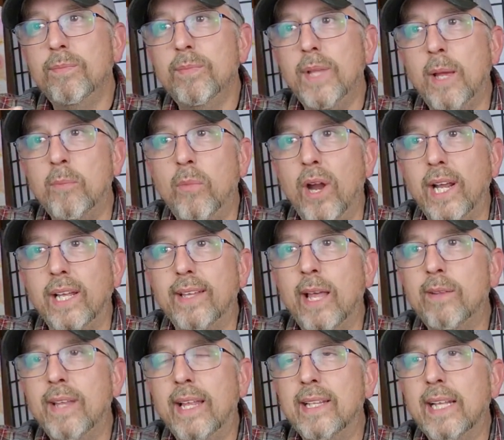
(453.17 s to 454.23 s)
bracket.
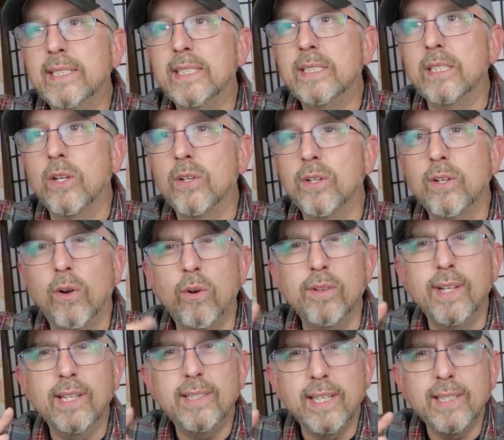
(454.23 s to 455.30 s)
That's the guitar.
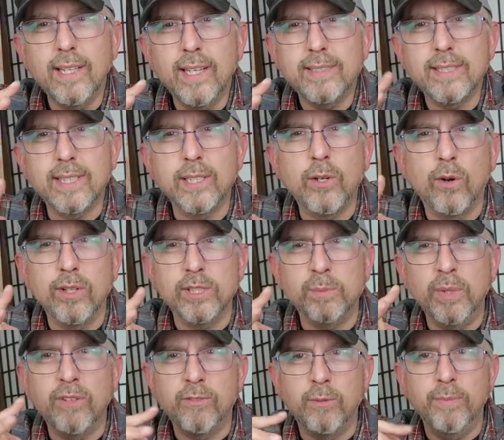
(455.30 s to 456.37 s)
That's the guitar that's
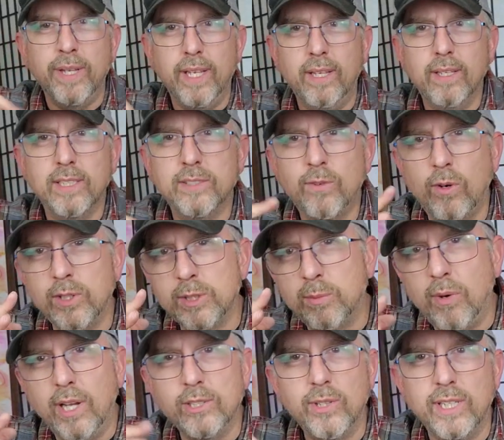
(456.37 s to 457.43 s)
built for me as far as the
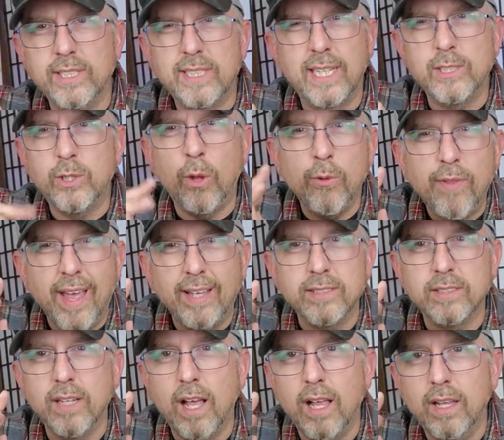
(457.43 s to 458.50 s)
price range. It's like
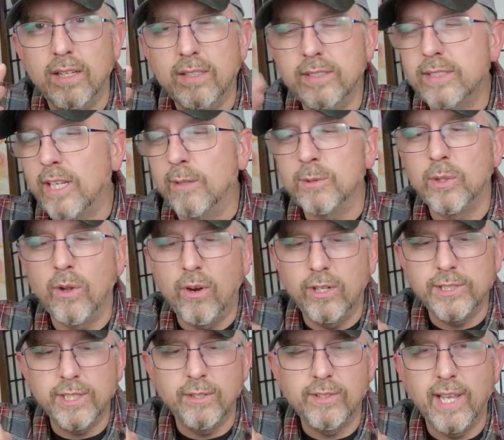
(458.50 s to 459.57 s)
$2,000. Comes with a hard
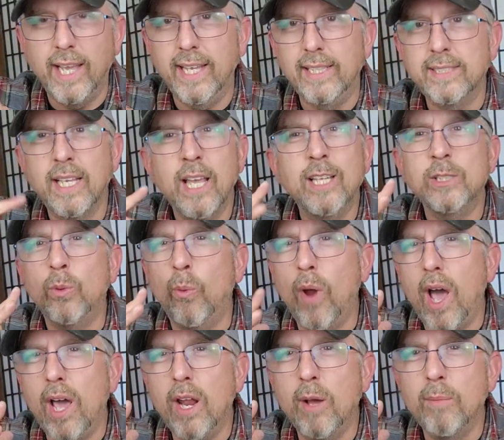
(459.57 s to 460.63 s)
shell case,
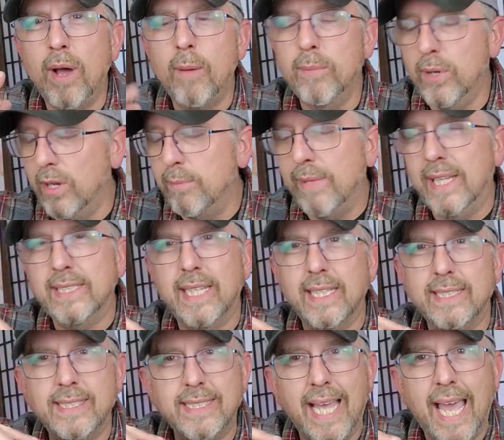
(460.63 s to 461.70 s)
right up my book, man. It's got a
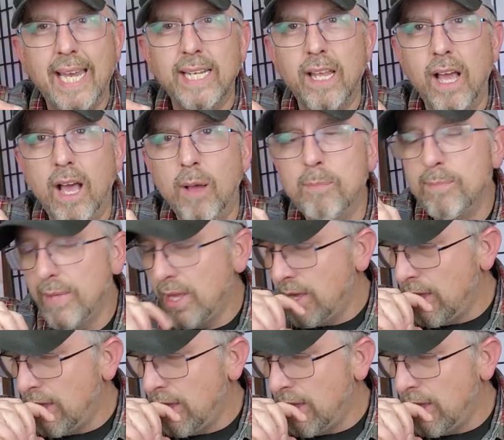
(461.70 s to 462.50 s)
satin top.